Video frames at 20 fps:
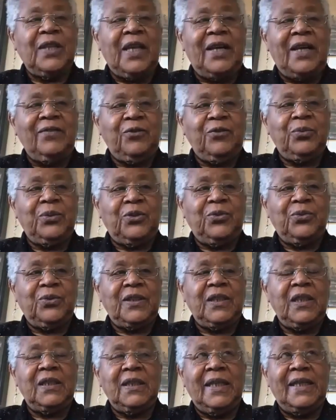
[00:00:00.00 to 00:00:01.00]
left, which
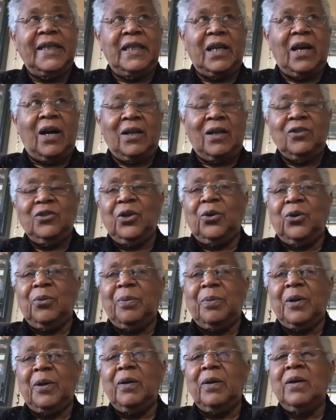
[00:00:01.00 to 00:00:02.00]
was in late
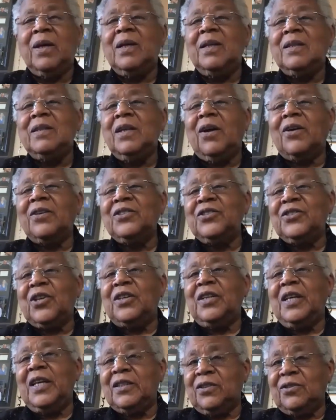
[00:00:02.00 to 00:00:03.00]
October. The Arkansas
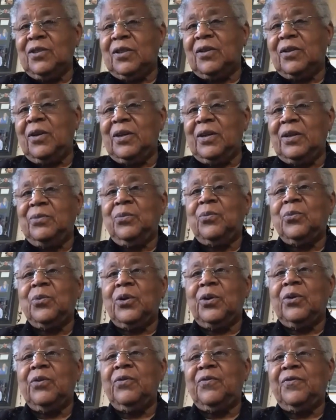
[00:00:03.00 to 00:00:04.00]
mm-hmm. National Guard
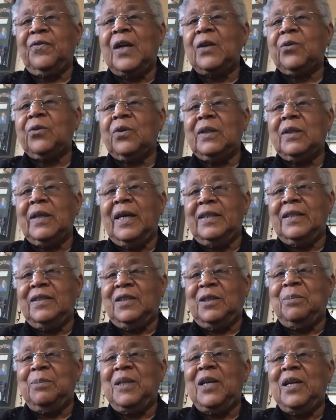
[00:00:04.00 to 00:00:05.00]
were federalized
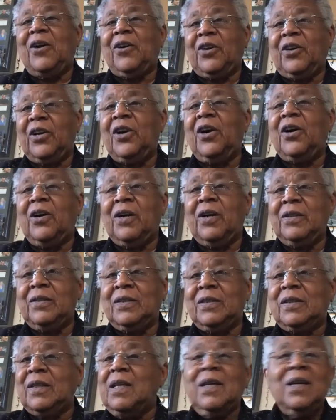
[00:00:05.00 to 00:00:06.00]
to be our
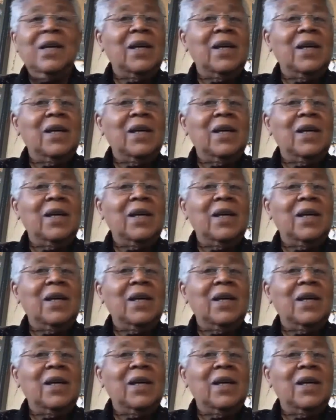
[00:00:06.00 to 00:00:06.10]
guards.